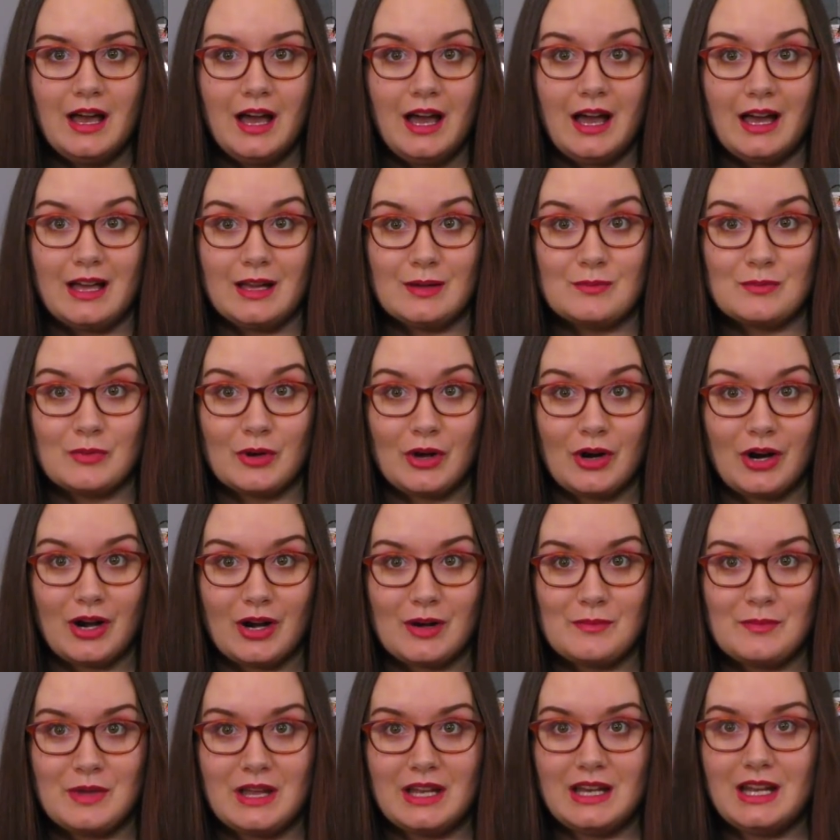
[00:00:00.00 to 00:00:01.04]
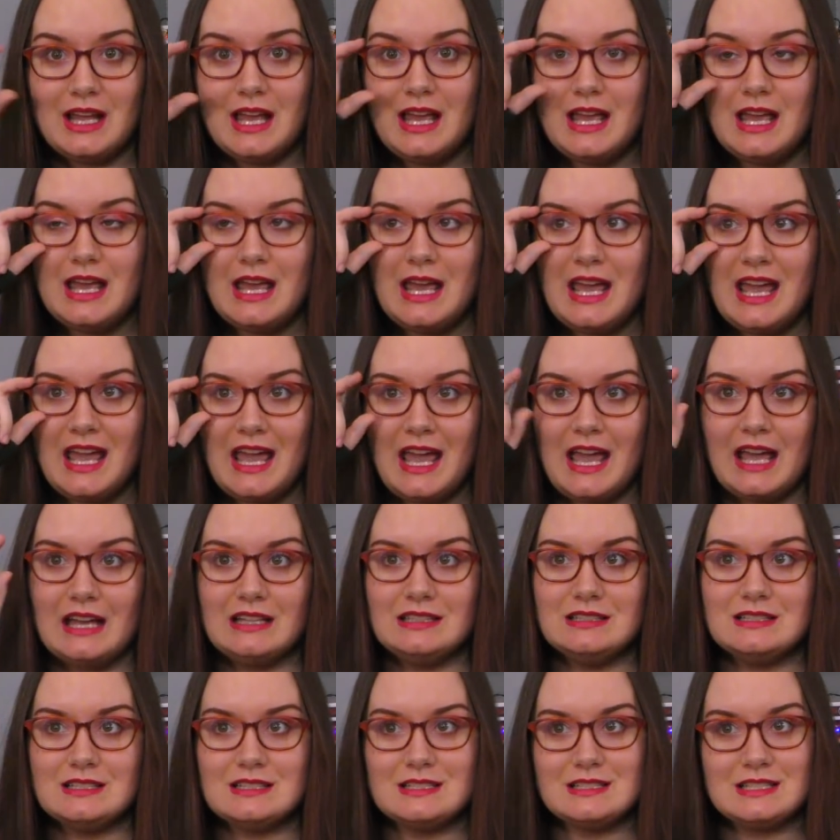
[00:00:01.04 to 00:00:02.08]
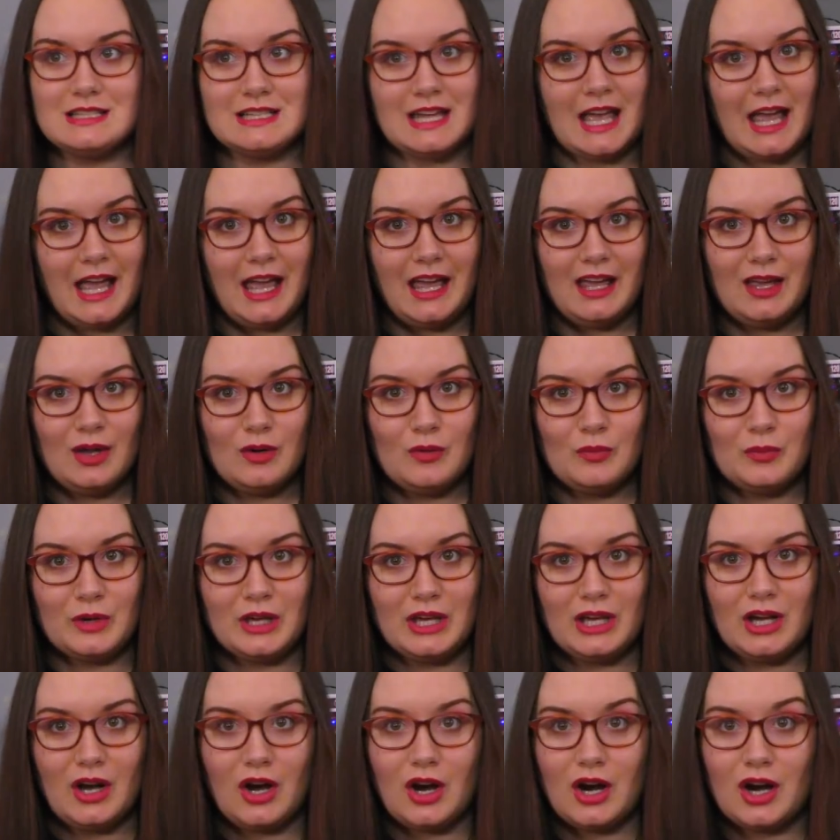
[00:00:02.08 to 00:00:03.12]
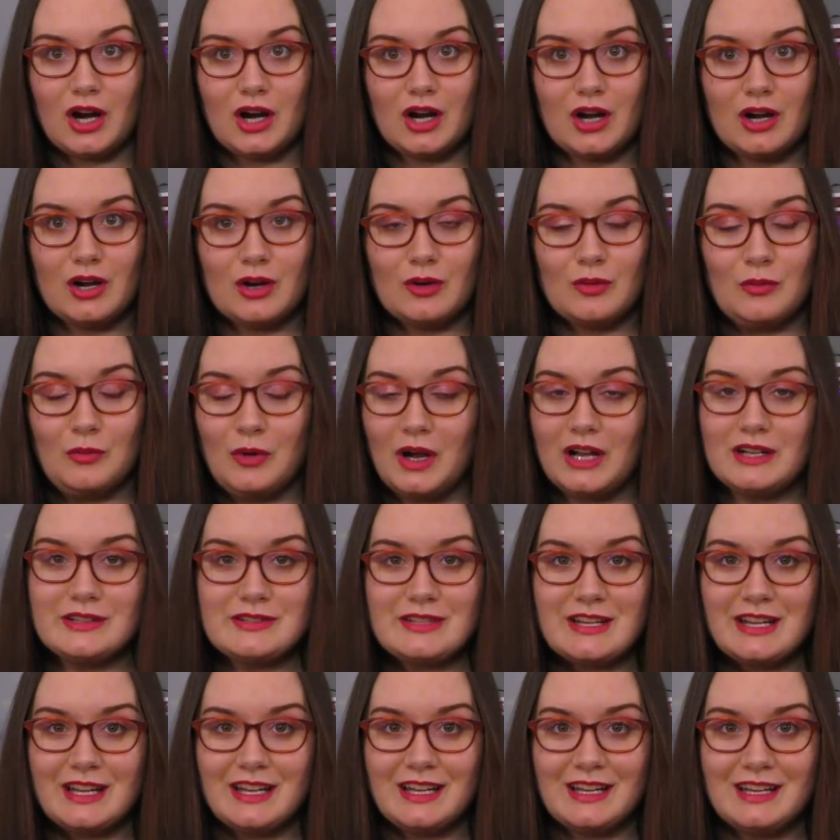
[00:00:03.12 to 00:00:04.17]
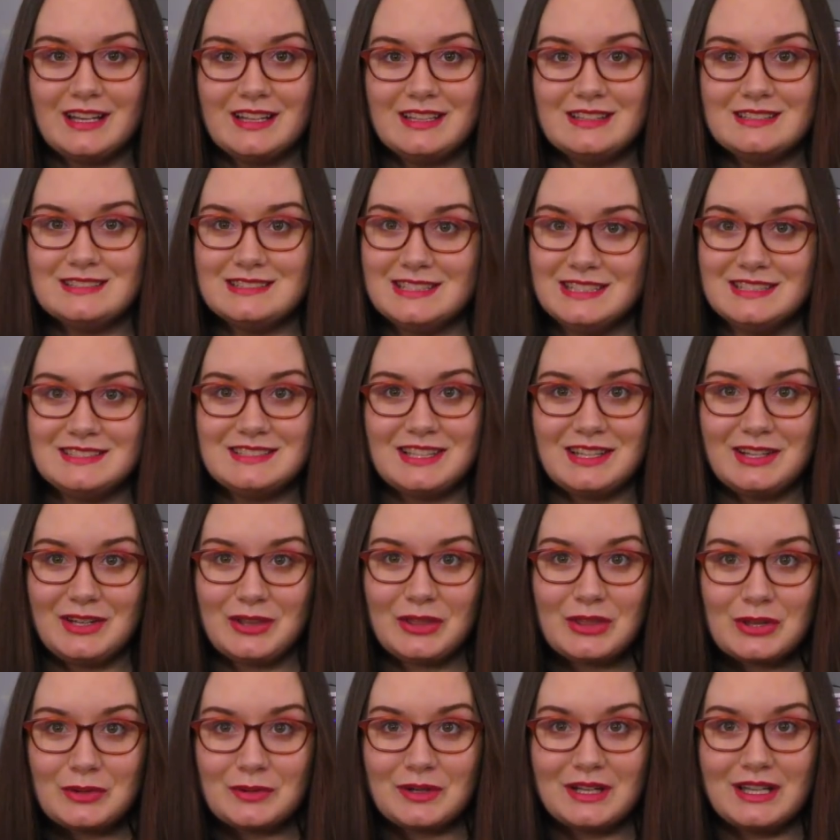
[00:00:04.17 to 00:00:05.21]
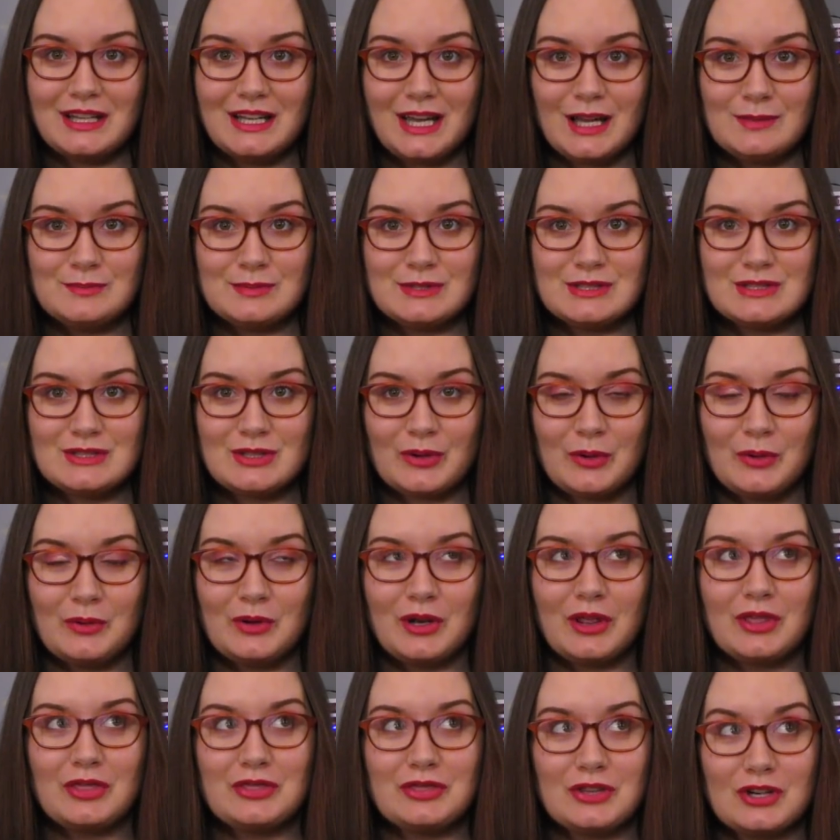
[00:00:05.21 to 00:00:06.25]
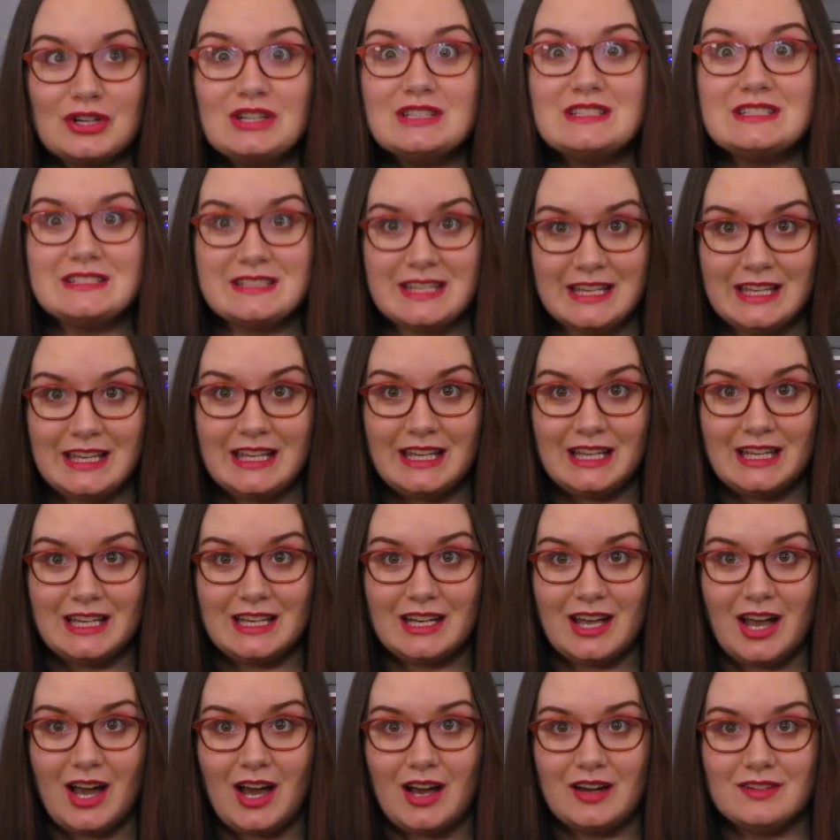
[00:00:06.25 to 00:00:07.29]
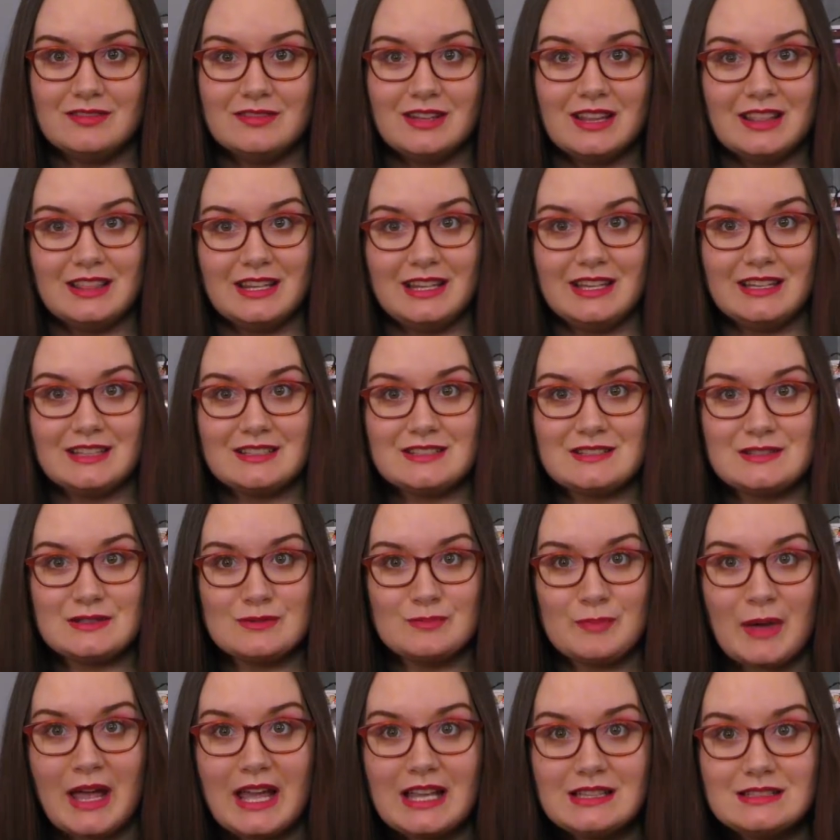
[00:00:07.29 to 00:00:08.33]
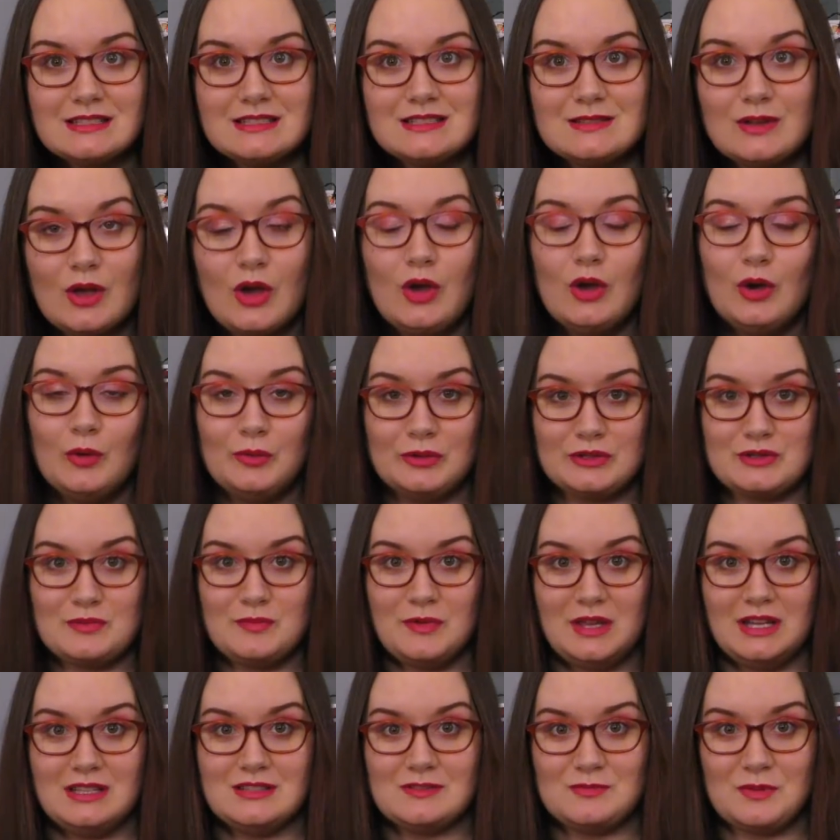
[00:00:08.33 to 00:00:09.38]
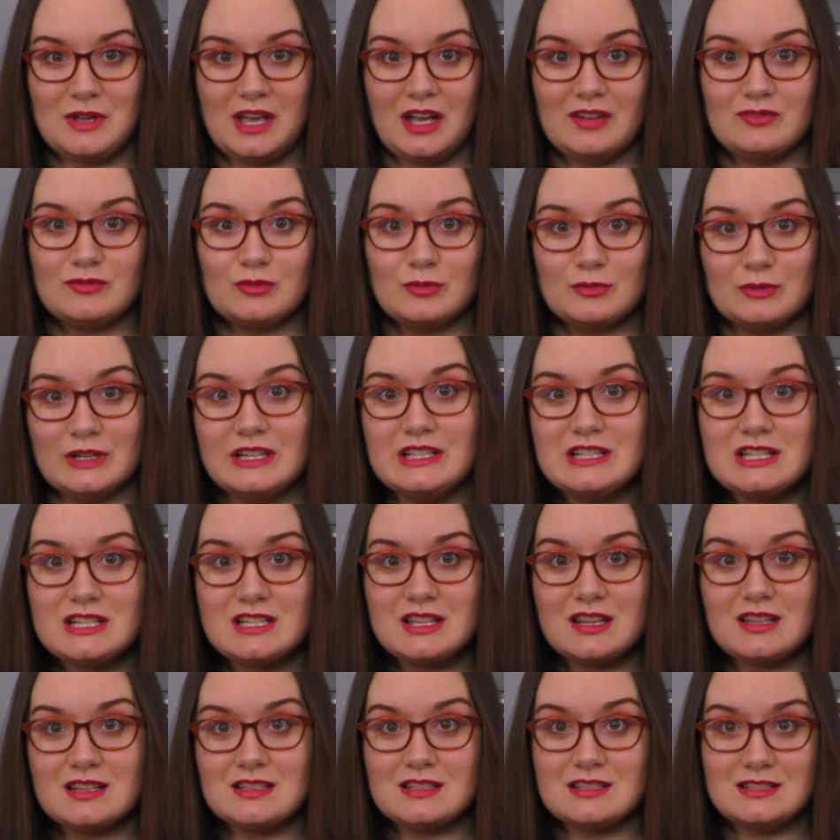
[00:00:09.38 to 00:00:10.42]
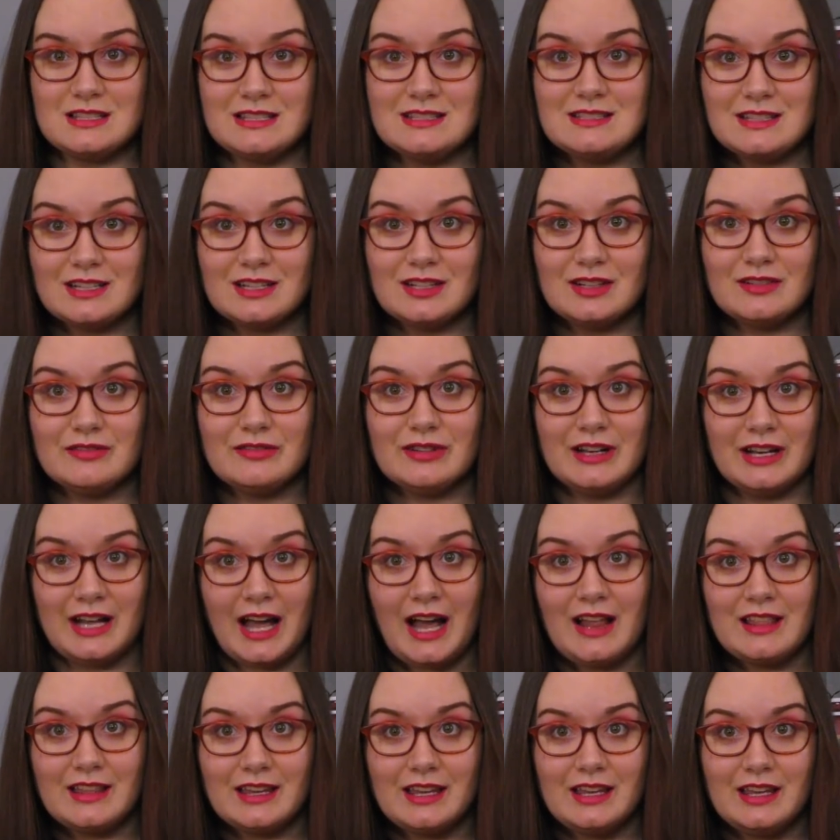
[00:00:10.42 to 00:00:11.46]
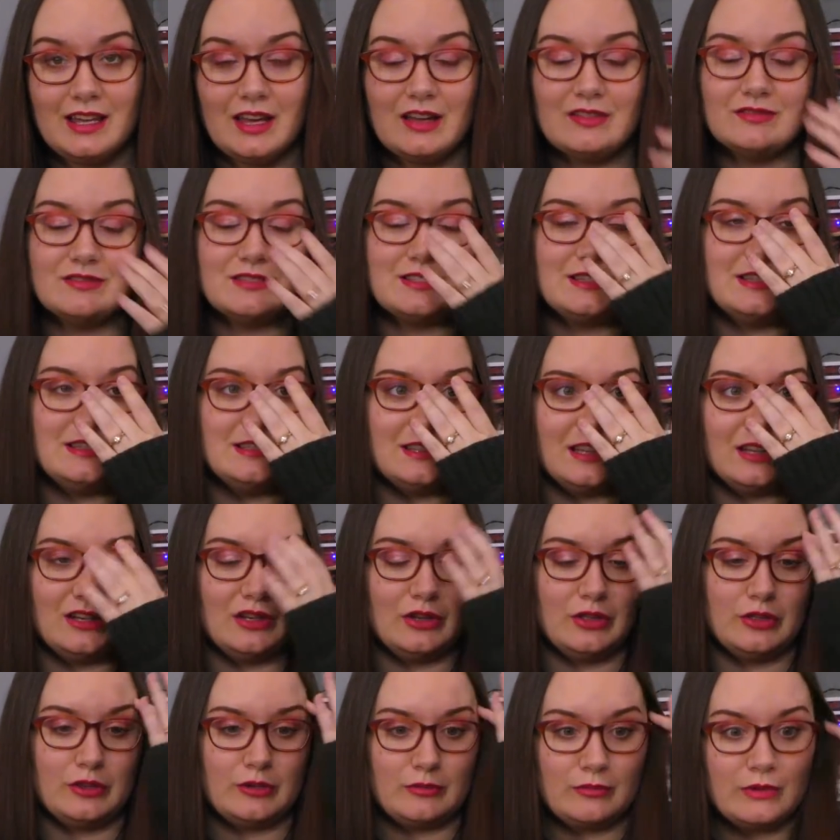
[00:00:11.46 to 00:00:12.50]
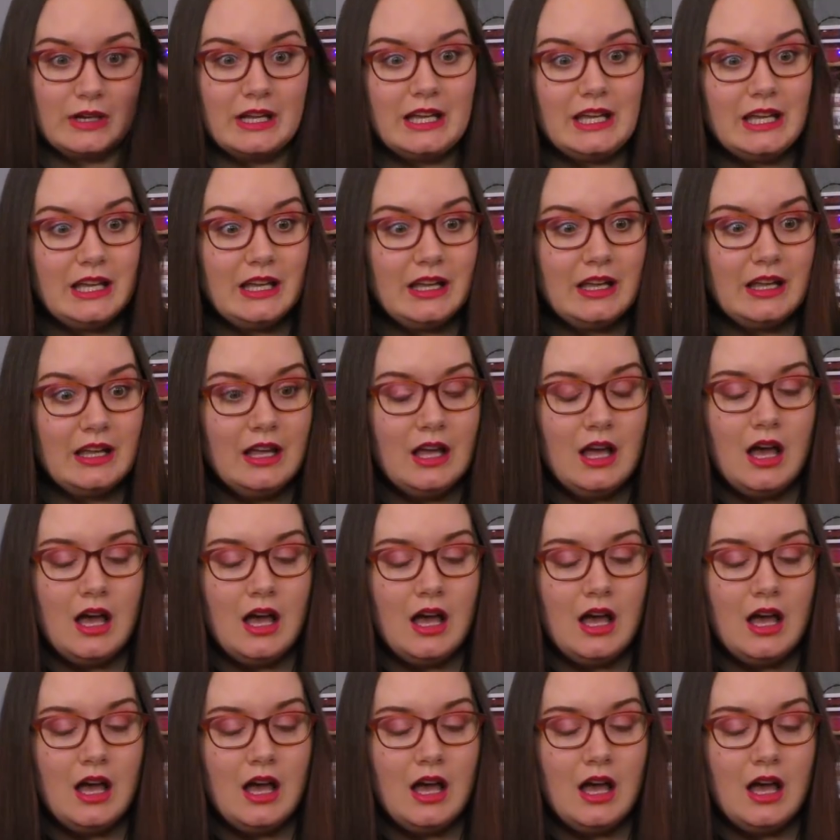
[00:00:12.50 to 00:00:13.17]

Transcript: I am Carmen and today we are watching season 3 episode 13 of The Expanse which means we have reached the season finale of season 3.